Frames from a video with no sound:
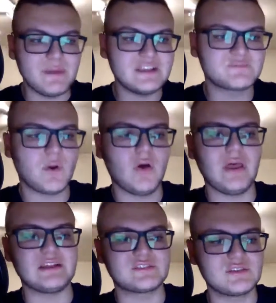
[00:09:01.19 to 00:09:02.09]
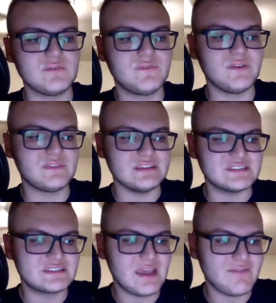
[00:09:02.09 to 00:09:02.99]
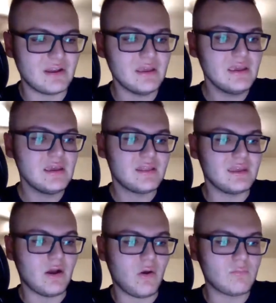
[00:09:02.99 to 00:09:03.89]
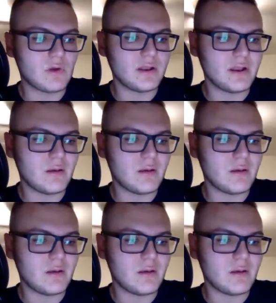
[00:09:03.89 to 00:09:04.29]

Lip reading: Baseball at 257. The home run